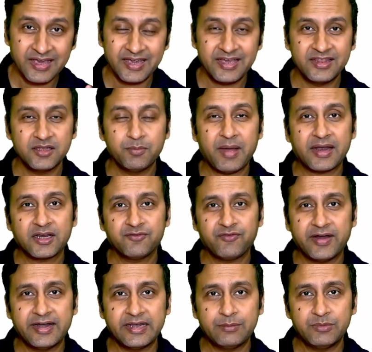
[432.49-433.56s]
In the
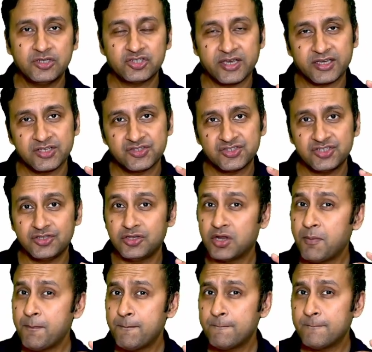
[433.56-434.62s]
magnified image, I can see a
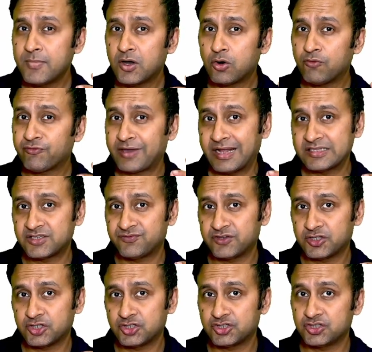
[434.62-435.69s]
number of
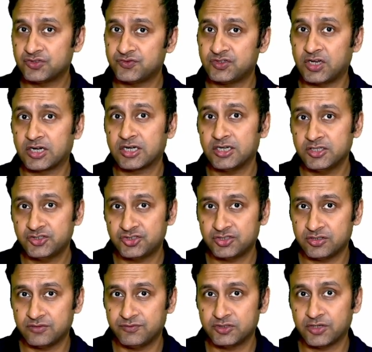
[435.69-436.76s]
calcifications which are
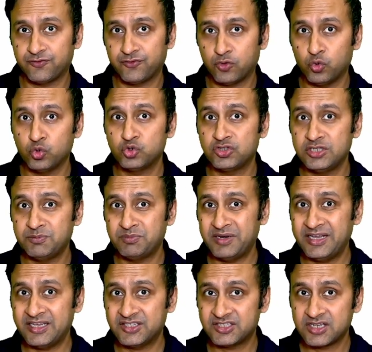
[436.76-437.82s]
clustered, which are closely
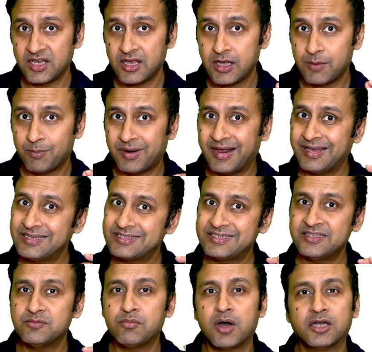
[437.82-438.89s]
placed, but I can see
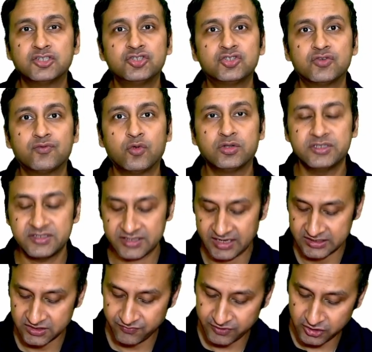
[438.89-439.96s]
the margins of all these
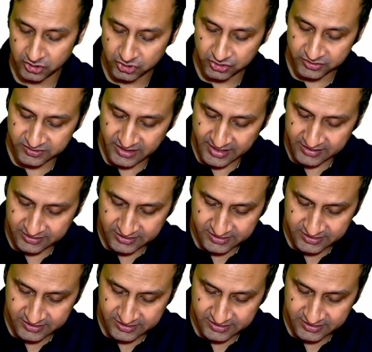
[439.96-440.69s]
calcifications, and these